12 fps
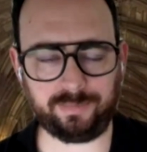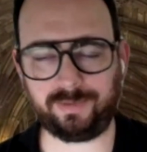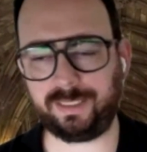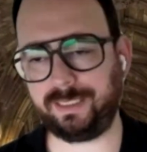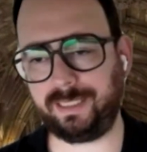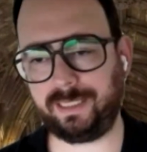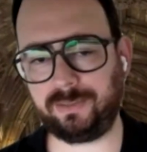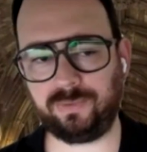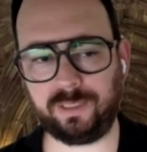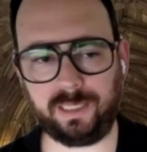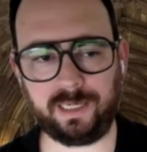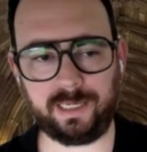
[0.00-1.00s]
Well, that's
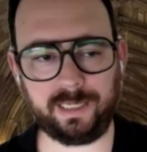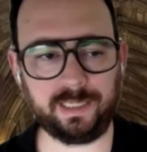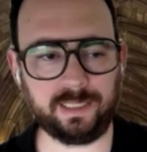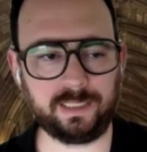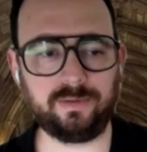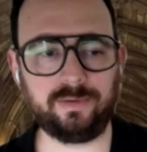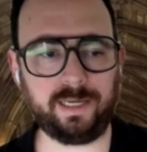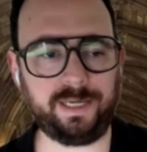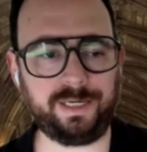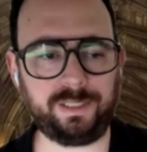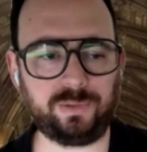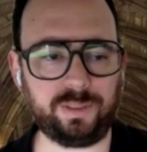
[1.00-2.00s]
really high, but
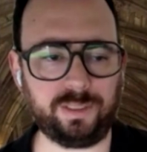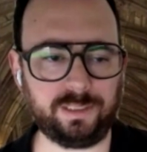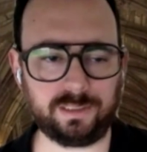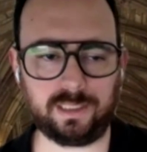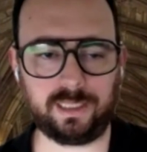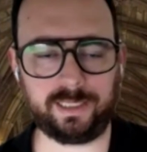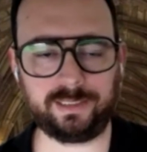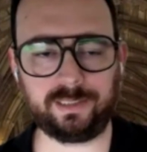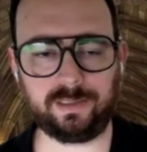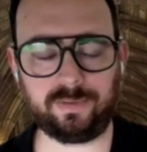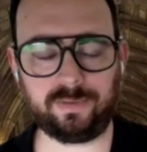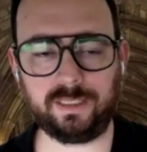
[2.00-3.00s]
80-20 is a
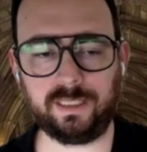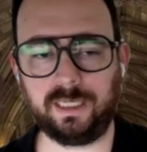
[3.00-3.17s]
classic one.